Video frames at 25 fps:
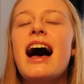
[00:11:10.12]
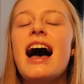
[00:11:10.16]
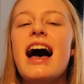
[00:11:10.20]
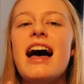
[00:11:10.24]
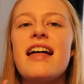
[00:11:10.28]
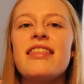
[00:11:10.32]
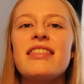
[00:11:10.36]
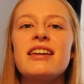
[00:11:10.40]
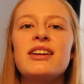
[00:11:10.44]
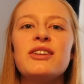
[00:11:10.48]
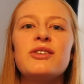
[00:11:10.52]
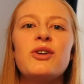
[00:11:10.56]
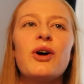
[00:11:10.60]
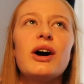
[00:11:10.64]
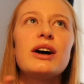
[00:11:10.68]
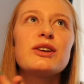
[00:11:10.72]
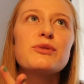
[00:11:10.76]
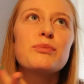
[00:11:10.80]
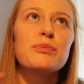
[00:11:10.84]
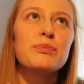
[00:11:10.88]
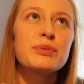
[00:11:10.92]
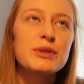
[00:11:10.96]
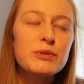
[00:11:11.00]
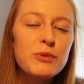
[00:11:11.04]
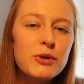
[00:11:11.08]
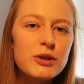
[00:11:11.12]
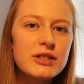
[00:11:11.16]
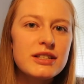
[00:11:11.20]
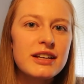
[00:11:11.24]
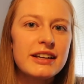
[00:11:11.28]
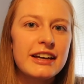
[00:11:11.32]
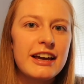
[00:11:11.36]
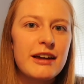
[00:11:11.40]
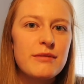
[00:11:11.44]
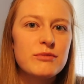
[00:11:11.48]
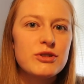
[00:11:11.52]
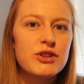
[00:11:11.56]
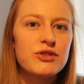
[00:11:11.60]
And then sports
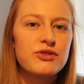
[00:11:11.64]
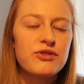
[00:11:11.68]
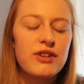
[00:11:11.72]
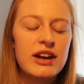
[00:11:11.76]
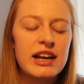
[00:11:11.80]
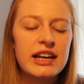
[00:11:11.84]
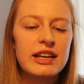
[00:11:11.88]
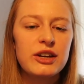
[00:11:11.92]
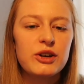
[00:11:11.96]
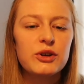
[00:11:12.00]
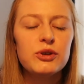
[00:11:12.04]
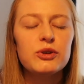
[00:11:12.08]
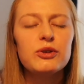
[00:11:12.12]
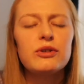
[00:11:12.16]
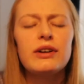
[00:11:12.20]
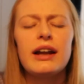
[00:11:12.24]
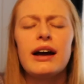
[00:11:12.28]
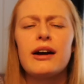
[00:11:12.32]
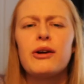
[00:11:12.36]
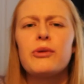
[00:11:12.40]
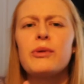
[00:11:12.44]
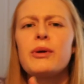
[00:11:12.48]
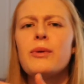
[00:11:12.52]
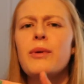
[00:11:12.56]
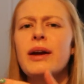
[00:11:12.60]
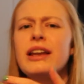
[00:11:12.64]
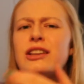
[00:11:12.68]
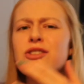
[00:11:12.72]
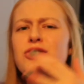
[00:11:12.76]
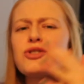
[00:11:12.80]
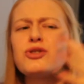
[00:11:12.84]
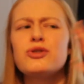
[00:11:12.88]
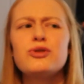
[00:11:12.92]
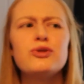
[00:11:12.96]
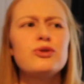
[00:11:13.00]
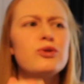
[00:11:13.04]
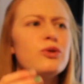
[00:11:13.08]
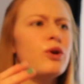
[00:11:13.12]
and games is really cool. Like we went
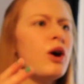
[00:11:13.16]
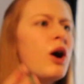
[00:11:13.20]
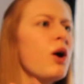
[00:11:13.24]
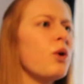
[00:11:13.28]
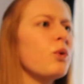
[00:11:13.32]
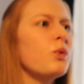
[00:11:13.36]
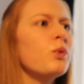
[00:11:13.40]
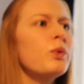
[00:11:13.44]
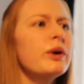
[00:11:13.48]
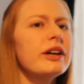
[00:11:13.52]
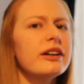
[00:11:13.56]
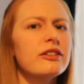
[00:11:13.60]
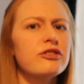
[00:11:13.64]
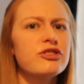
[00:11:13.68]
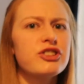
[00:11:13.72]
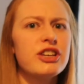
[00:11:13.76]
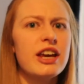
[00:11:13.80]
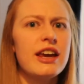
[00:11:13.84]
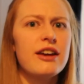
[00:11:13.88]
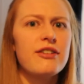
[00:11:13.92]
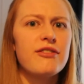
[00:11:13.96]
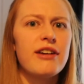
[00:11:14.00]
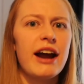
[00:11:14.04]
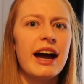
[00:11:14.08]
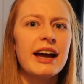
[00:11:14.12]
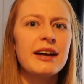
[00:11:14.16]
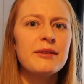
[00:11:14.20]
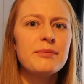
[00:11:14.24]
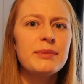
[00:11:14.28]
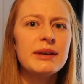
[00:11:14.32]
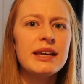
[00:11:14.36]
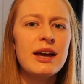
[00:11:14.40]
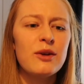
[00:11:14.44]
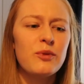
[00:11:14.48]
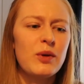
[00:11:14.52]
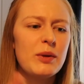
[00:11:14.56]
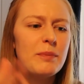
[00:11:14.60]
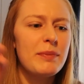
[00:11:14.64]
to wheelchair
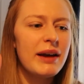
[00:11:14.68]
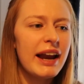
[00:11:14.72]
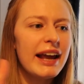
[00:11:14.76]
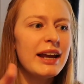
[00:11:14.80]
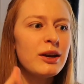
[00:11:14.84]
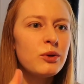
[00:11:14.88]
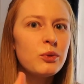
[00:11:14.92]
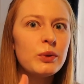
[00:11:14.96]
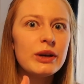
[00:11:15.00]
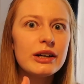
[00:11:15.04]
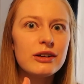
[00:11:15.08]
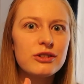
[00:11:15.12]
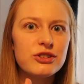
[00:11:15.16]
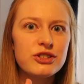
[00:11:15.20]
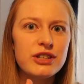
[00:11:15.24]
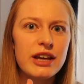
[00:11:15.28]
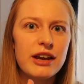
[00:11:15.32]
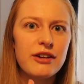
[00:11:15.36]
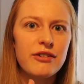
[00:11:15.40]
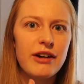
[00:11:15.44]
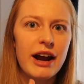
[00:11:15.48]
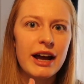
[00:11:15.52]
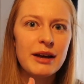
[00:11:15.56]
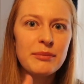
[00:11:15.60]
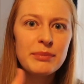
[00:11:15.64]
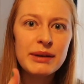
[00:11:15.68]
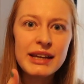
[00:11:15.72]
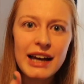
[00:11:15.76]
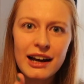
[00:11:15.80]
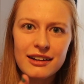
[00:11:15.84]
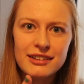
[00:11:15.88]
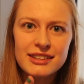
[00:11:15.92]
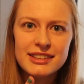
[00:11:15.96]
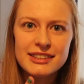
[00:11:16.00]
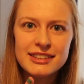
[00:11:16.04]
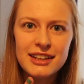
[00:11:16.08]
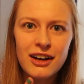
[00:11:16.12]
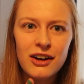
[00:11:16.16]
rugby and we played wheelchair rugby
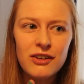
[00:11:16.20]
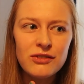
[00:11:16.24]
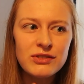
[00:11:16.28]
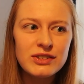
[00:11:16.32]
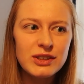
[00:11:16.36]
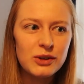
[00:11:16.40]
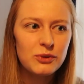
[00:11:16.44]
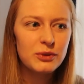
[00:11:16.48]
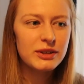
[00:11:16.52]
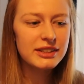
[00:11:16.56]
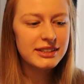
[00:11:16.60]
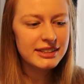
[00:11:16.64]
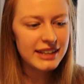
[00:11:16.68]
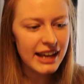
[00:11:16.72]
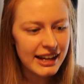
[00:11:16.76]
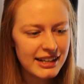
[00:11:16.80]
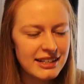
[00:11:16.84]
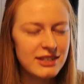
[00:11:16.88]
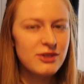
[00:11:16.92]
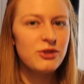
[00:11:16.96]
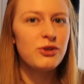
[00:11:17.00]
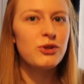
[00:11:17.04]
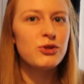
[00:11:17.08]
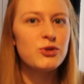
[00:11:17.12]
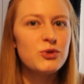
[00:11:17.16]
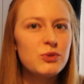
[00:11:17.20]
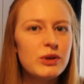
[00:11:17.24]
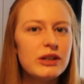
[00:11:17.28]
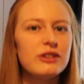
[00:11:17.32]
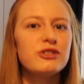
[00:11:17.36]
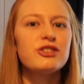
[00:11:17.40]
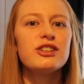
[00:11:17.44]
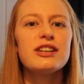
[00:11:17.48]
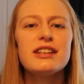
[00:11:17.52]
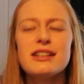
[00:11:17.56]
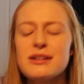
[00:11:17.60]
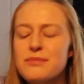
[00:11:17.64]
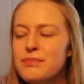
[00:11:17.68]
ourselves. Like we sat in those
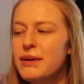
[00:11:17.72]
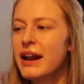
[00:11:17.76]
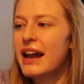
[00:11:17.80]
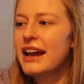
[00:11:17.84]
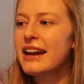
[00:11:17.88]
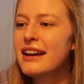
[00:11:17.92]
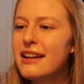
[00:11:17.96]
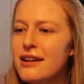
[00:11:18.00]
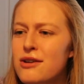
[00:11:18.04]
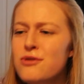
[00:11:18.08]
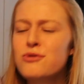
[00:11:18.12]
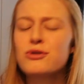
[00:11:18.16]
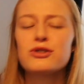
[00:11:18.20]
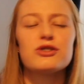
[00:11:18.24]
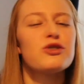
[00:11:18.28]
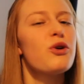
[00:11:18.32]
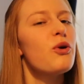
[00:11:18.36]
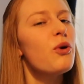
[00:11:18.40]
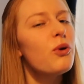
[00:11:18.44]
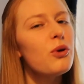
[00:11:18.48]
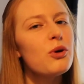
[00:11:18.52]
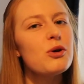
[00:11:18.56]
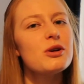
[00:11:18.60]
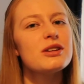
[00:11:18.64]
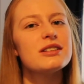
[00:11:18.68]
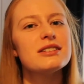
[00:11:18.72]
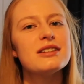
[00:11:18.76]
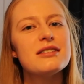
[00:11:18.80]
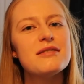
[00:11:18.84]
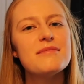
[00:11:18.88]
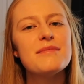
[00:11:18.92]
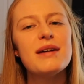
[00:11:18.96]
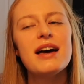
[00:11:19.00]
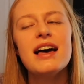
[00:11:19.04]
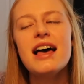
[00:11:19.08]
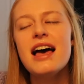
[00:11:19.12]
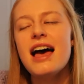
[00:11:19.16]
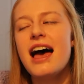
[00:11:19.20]
wheelchairs, played it, was
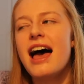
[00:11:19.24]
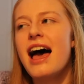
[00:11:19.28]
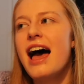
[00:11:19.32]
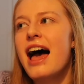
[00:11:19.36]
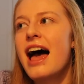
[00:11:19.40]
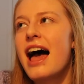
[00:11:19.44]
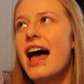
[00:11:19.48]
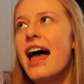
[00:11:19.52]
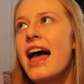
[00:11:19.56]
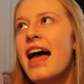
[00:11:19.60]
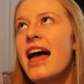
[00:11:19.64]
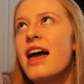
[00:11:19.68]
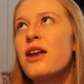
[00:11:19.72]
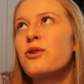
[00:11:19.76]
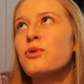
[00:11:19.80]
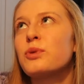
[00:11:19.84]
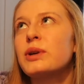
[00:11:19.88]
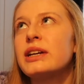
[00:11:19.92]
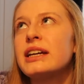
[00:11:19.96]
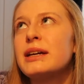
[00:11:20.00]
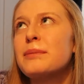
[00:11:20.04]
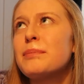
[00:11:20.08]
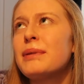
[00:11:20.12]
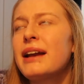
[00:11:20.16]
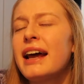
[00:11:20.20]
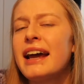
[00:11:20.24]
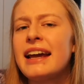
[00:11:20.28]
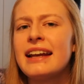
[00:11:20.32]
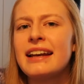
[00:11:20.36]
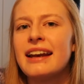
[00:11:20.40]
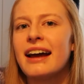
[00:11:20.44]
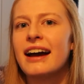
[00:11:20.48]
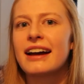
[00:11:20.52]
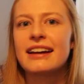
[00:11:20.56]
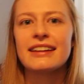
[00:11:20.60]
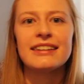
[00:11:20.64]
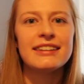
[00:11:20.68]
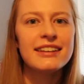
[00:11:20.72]
awesome. And we played
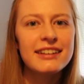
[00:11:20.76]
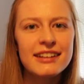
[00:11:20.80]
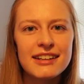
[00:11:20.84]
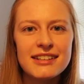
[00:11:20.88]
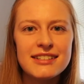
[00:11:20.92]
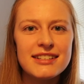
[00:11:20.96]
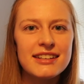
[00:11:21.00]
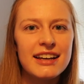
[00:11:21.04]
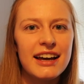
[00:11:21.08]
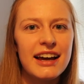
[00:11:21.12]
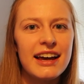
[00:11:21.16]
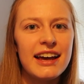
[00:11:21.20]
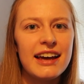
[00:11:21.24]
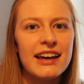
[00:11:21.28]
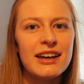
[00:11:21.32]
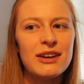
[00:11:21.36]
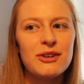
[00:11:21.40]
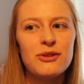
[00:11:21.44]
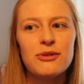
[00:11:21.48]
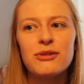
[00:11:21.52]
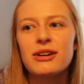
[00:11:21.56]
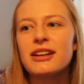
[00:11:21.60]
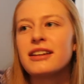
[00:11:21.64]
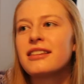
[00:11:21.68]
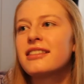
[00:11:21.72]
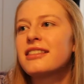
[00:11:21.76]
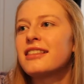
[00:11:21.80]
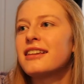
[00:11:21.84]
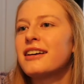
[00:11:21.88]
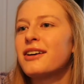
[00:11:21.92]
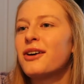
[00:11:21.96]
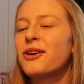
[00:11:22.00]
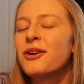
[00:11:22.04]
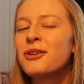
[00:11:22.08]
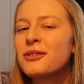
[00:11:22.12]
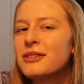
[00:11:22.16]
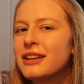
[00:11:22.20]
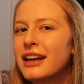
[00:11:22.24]
like Yuxkay with
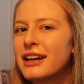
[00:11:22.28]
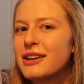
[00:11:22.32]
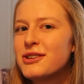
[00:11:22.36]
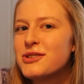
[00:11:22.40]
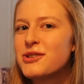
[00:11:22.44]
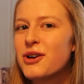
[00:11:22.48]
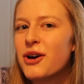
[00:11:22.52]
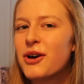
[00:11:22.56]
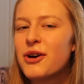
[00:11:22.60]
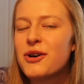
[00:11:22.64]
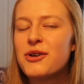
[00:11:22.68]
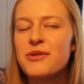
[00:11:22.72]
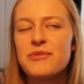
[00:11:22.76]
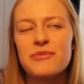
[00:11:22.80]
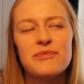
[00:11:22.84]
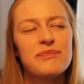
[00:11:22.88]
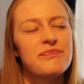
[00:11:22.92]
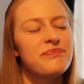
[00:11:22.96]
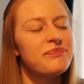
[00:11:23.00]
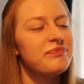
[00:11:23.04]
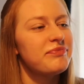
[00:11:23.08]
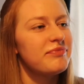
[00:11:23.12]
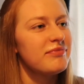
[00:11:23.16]
the old age home.